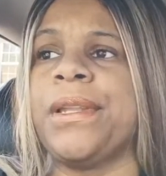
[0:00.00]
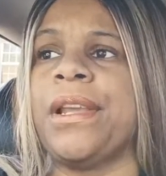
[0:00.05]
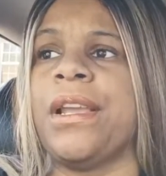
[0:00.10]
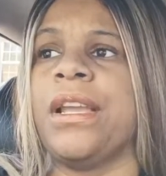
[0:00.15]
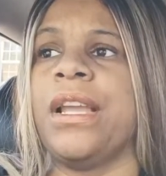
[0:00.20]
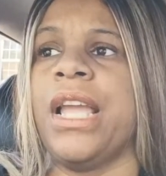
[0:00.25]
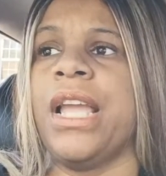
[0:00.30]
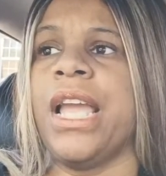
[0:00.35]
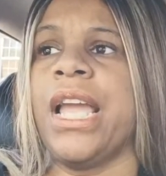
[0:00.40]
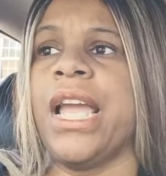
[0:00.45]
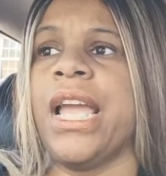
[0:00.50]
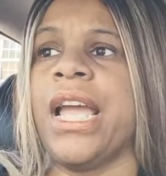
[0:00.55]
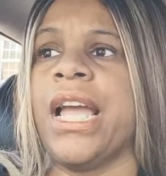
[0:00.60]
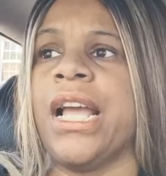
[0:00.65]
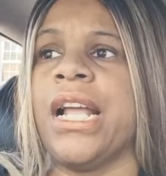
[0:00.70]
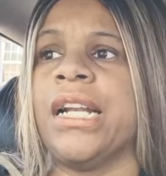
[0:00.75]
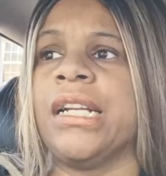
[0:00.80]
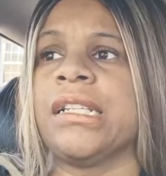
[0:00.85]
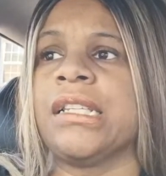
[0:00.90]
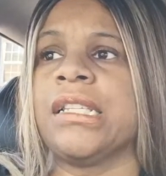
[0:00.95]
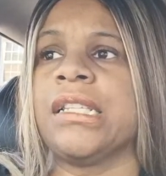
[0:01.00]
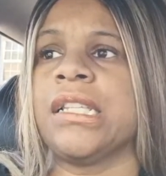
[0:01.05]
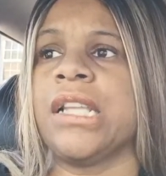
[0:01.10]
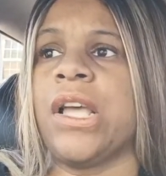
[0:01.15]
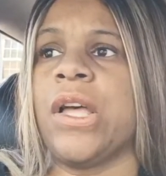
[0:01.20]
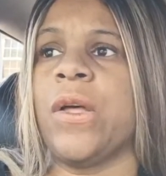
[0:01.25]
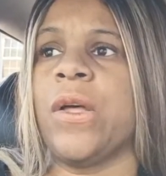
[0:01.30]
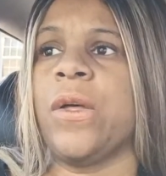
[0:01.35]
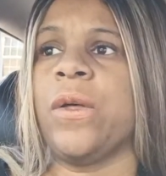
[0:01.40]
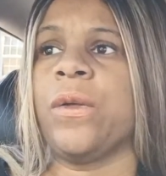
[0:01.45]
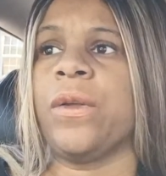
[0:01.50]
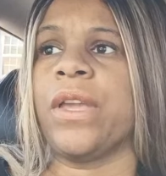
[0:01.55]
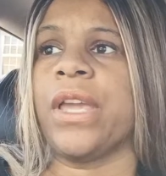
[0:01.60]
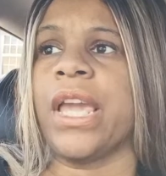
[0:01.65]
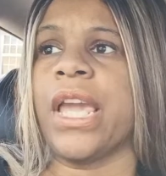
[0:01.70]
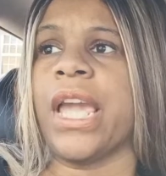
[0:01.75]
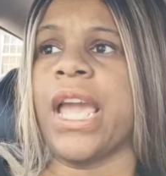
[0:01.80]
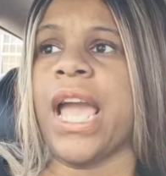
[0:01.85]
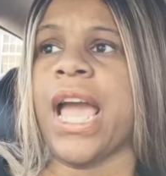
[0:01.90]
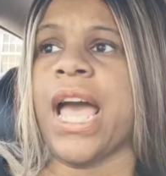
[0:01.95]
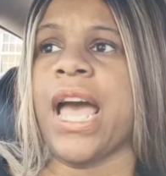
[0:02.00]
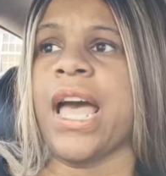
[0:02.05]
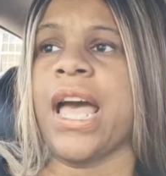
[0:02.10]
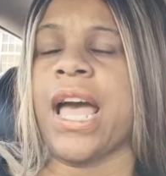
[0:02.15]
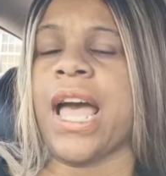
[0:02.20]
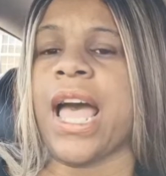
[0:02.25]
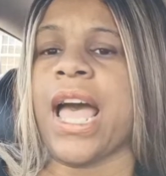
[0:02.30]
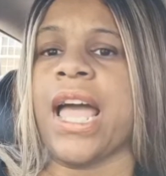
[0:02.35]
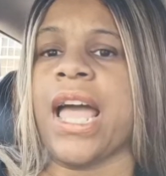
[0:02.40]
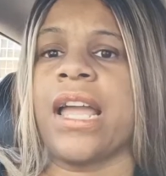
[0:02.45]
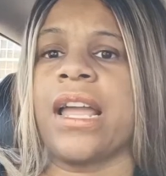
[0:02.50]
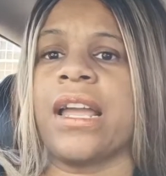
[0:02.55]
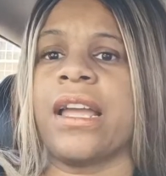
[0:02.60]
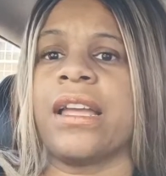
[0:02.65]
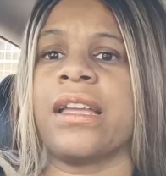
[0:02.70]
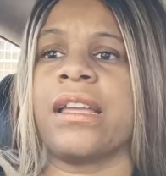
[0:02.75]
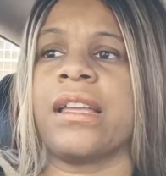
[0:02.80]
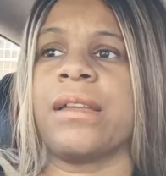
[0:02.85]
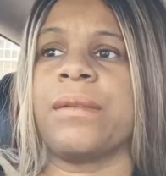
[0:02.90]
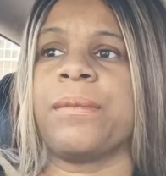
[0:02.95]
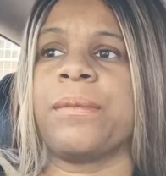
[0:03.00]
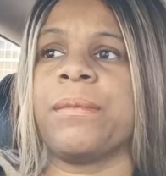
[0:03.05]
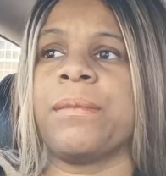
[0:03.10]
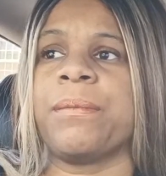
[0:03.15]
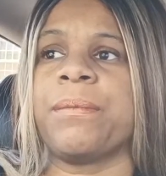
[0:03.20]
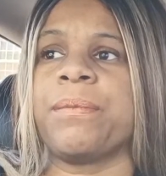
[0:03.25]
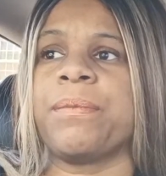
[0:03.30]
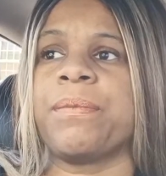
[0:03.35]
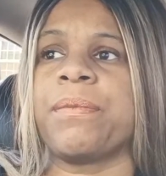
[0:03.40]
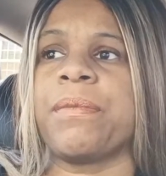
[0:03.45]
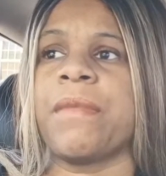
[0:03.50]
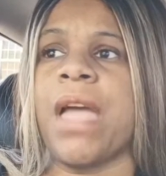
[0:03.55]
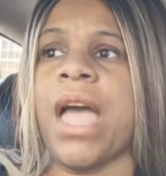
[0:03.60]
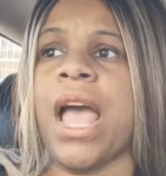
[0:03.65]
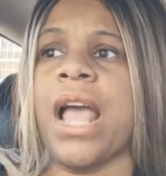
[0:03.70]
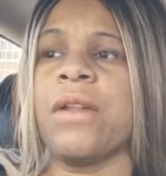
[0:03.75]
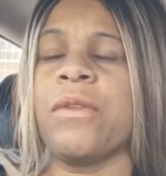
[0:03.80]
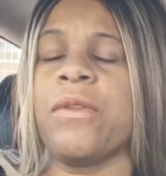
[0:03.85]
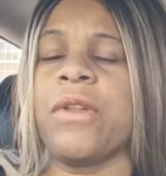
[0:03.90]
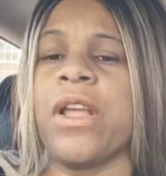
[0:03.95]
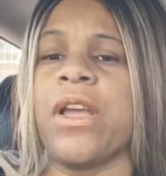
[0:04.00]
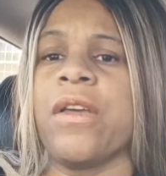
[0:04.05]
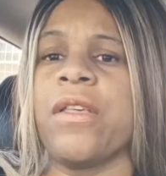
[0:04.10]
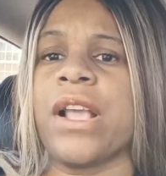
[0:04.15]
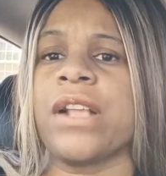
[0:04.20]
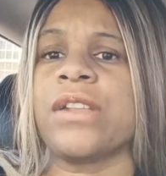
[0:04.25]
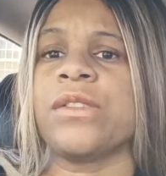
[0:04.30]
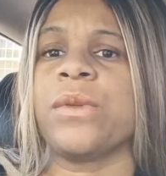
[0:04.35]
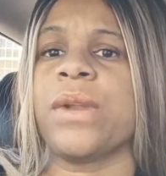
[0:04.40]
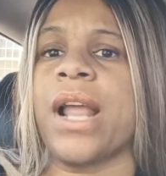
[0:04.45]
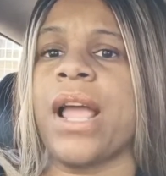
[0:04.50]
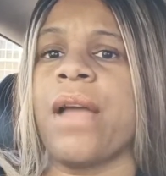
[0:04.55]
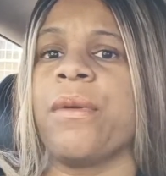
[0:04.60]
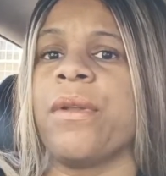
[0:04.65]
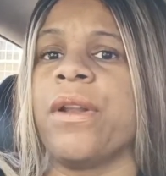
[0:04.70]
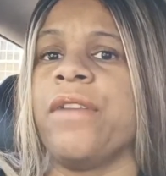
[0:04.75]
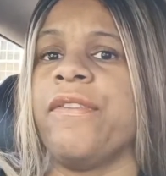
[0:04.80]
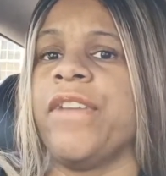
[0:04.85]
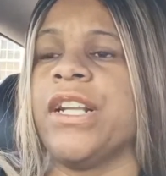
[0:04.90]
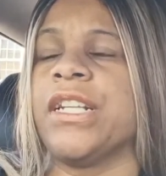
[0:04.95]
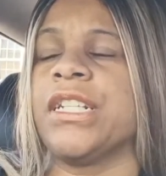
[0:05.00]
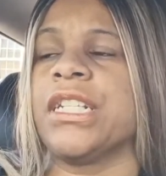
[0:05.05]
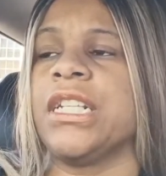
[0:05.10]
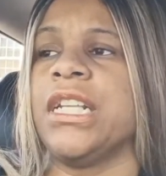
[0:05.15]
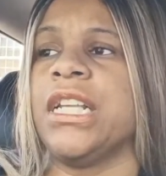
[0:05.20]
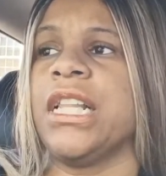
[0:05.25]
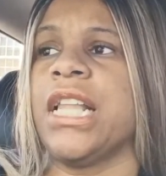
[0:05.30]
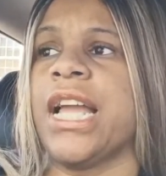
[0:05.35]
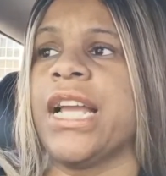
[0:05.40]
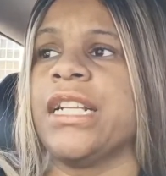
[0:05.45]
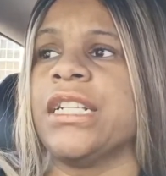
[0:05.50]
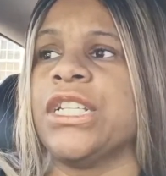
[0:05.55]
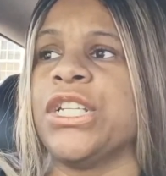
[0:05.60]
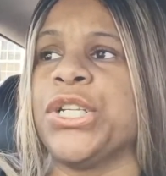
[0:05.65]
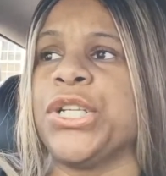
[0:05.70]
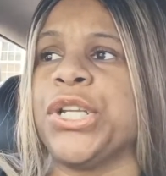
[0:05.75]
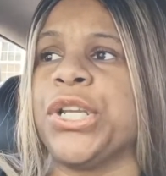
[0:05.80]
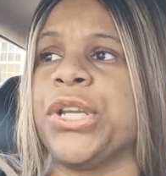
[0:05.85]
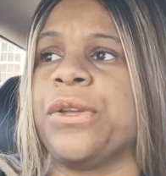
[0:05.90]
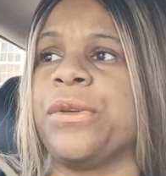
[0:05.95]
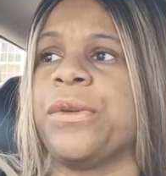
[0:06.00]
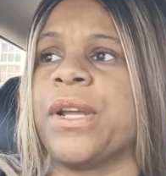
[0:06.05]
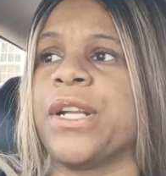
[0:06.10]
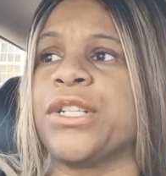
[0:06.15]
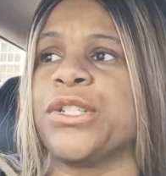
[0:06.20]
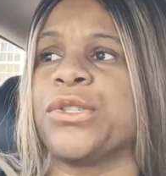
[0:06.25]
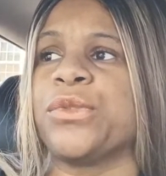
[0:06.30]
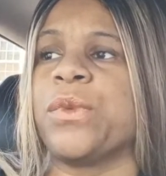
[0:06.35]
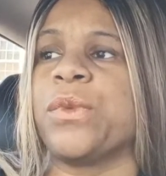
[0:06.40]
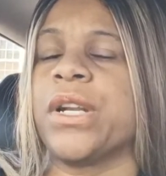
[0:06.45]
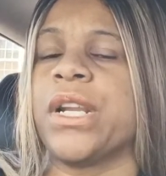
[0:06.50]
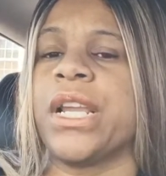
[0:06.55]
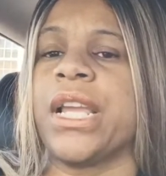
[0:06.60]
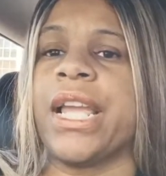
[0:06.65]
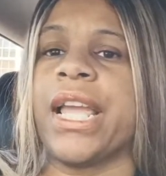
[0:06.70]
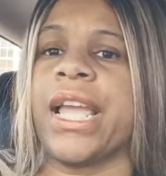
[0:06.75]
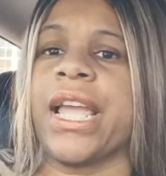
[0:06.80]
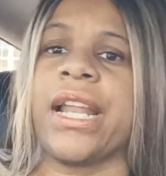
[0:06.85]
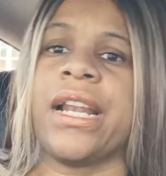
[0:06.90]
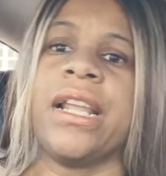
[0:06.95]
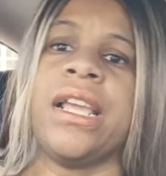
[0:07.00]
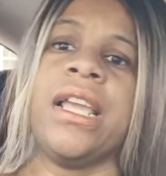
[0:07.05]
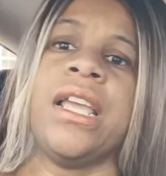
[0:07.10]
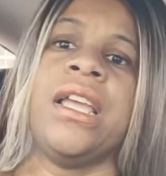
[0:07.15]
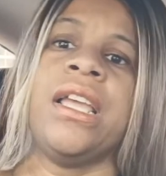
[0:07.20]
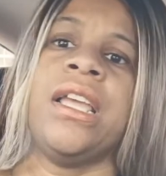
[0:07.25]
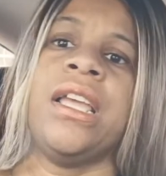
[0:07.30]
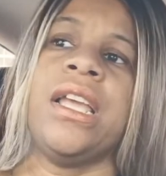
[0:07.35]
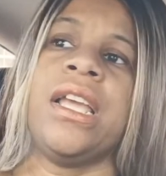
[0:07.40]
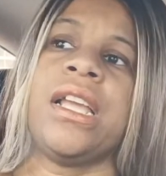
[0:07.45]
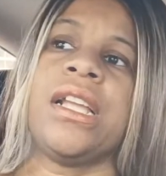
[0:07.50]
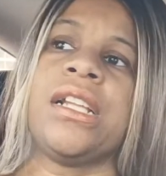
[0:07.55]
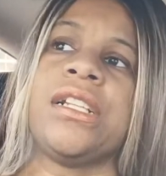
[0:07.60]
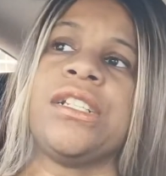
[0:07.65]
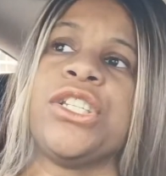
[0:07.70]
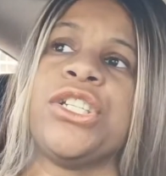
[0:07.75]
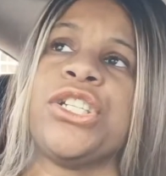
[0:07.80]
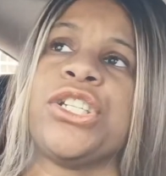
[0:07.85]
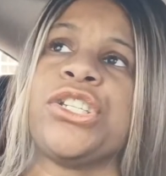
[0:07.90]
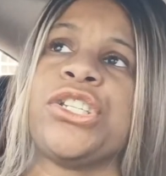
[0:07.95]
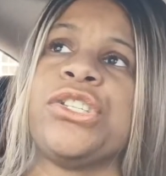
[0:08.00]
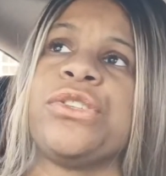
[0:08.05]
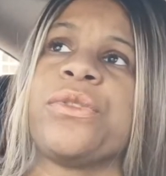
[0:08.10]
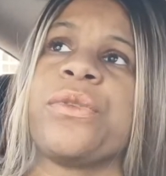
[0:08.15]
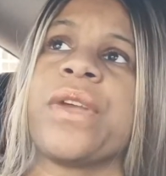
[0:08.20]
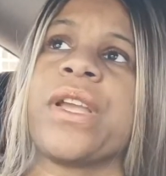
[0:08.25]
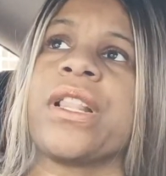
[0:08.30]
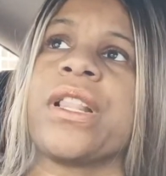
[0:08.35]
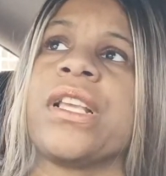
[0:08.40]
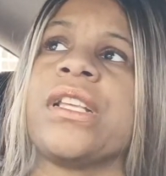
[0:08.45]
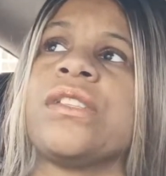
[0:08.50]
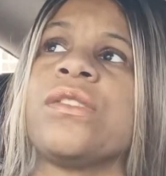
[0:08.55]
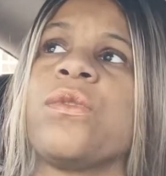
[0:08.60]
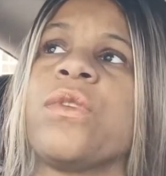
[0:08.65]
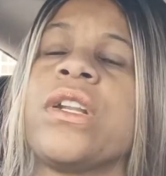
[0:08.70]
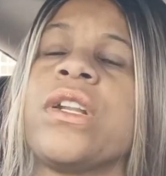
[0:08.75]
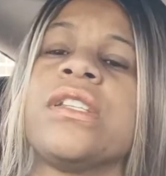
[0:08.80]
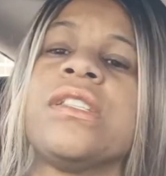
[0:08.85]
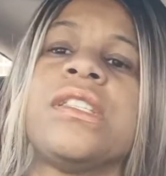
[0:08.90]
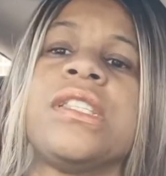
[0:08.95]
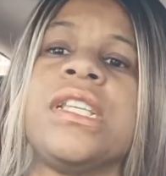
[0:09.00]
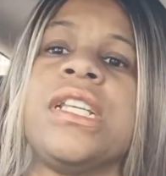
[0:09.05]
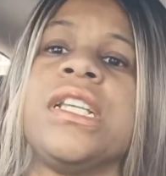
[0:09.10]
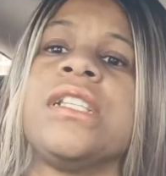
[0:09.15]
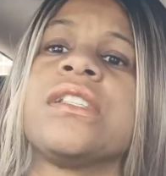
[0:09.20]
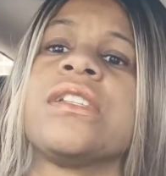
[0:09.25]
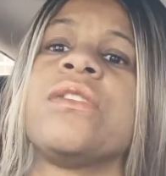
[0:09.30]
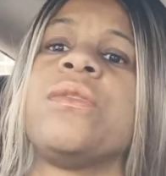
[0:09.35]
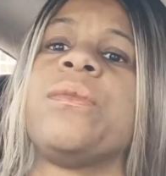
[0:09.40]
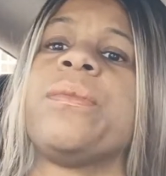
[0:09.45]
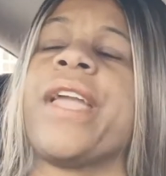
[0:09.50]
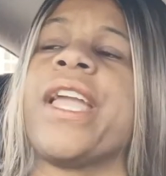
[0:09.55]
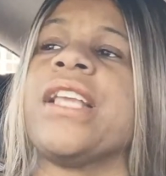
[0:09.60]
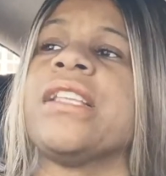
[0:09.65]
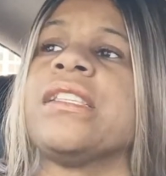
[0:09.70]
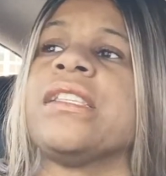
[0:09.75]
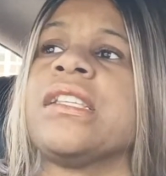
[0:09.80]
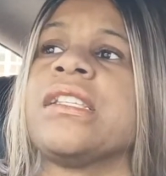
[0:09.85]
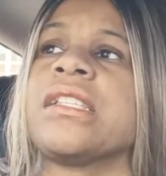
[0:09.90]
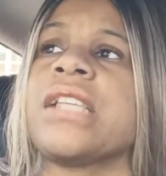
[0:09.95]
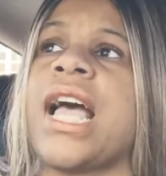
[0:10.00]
And so, yeah, I don't know. That's what I would eventually like to do. I just want to get into just doing this on a seasonal basis.